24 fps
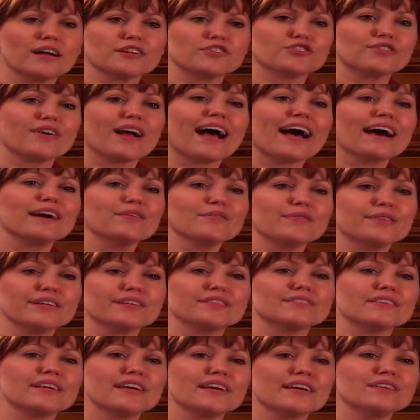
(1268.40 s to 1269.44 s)
Roger, how do
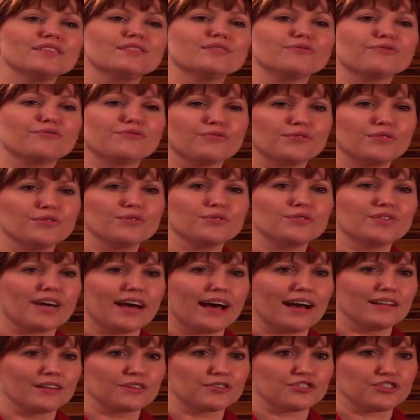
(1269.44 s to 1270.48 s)
these hidden food
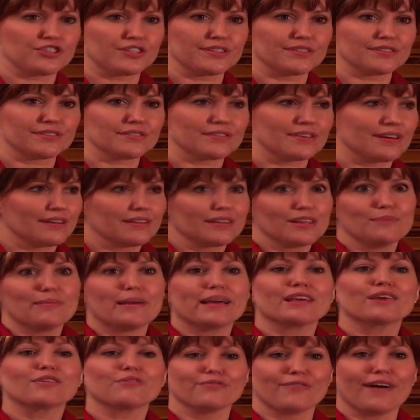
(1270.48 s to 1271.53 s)
allergies, how do they
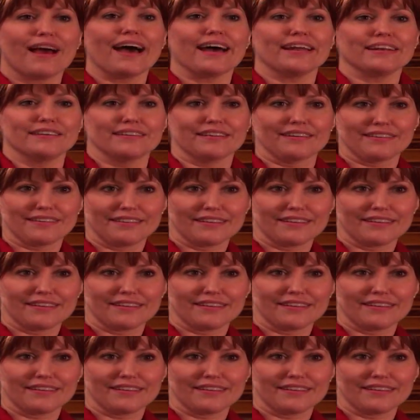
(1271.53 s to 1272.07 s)
make you fat?